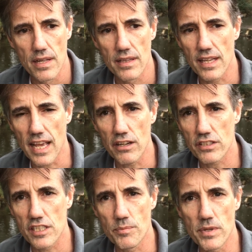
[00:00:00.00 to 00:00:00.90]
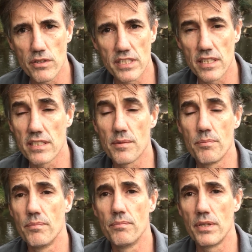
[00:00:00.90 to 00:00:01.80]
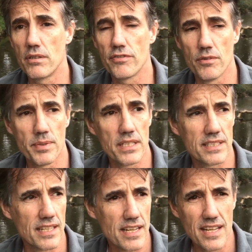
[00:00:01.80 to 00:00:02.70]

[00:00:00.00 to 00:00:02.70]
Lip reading: the chaos is beautiful because